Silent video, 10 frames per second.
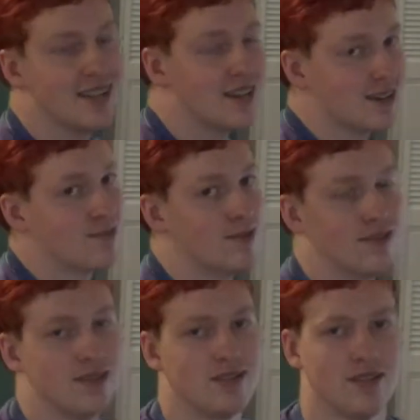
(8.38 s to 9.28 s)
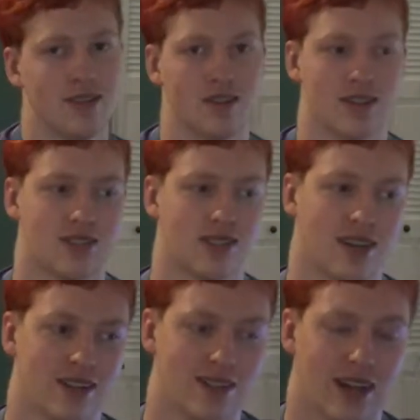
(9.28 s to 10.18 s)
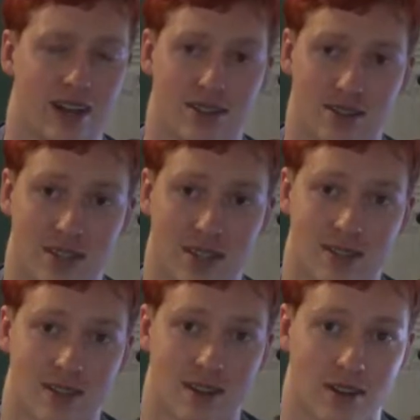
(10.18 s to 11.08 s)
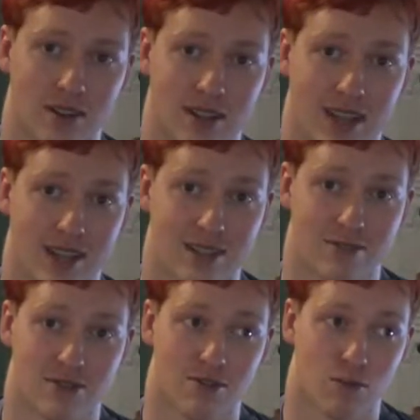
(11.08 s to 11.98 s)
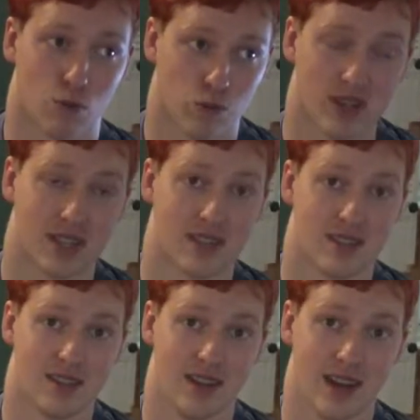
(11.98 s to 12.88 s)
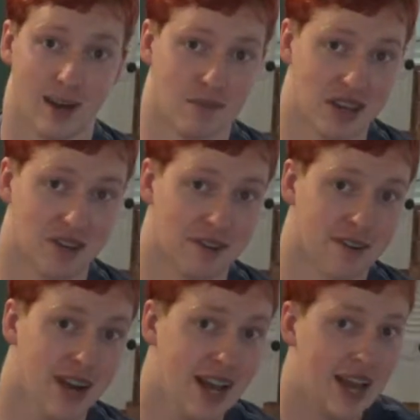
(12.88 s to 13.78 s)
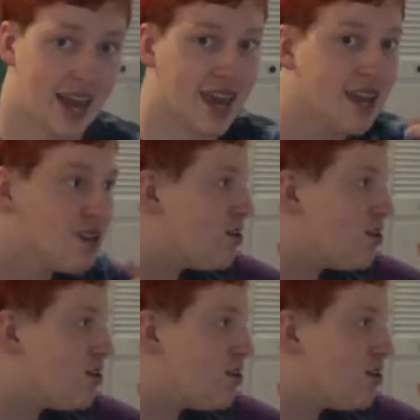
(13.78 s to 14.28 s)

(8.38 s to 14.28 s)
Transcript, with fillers: No, no, that's not actually a good thing. There's a reason I'm here, and